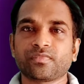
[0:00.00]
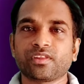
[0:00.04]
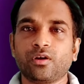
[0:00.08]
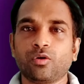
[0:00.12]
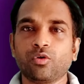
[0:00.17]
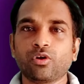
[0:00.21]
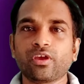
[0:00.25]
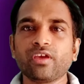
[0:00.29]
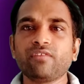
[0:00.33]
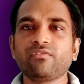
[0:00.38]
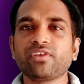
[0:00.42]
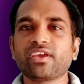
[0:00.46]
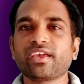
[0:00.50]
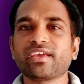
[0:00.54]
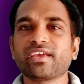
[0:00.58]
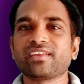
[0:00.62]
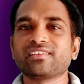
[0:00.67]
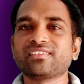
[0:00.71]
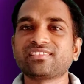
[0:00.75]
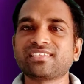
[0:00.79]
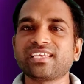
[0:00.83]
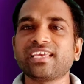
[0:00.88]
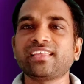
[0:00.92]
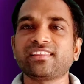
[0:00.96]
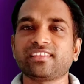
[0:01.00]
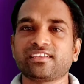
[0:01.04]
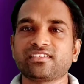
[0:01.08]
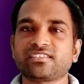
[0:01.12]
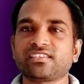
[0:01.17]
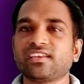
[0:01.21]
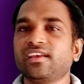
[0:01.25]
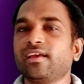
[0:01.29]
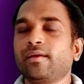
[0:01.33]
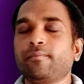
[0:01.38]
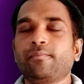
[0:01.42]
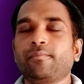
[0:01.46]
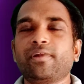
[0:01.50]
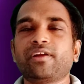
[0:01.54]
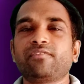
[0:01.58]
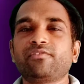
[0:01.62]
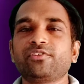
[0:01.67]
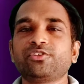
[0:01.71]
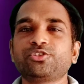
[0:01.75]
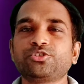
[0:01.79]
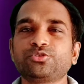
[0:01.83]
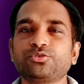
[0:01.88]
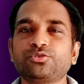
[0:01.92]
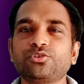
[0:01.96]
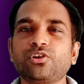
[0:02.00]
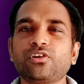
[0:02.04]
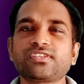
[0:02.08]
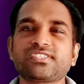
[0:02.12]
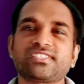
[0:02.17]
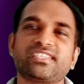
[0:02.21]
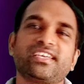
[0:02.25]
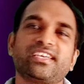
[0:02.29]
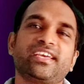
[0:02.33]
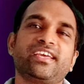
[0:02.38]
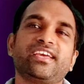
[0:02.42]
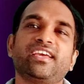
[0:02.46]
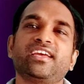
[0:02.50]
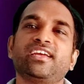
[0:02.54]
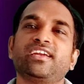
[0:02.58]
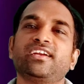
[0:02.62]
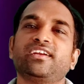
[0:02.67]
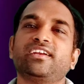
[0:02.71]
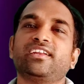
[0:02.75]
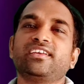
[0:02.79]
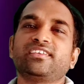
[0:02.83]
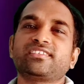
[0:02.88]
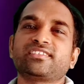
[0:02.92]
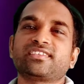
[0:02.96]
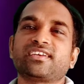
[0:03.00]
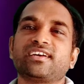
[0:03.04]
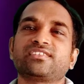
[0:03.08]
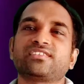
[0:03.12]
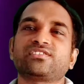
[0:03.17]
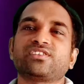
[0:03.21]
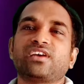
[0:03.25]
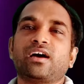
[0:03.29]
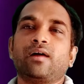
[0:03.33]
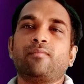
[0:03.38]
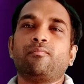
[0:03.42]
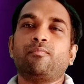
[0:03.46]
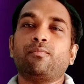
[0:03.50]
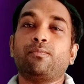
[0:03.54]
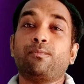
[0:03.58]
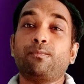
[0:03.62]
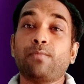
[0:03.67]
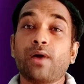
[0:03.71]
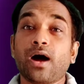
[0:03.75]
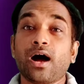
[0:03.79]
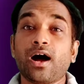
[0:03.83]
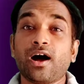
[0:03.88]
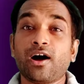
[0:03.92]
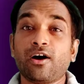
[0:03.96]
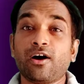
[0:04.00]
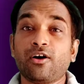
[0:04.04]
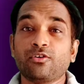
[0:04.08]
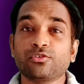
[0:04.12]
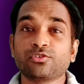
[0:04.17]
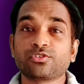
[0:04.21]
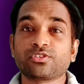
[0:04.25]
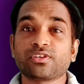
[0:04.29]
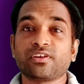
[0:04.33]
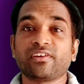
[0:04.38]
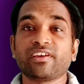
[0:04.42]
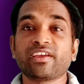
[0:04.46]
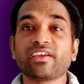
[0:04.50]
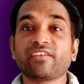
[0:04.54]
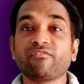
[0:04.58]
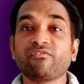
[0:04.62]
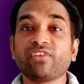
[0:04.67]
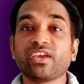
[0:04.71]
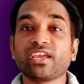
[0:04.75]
Okay, we can say this, but we should not say discuss about.